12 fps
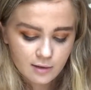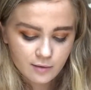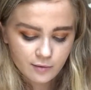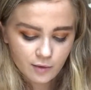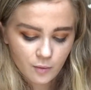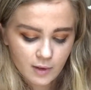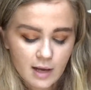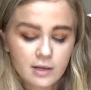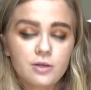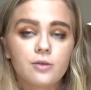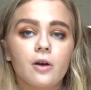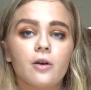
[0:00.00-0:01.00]
for when I
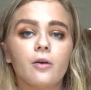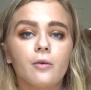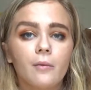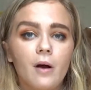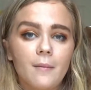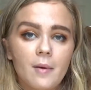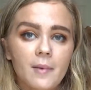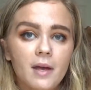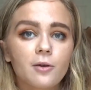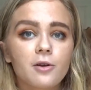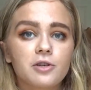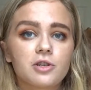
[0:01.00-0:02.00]
do go on my big
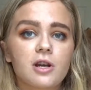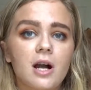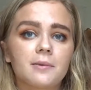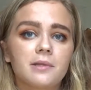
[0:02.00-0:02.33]
grocery shops.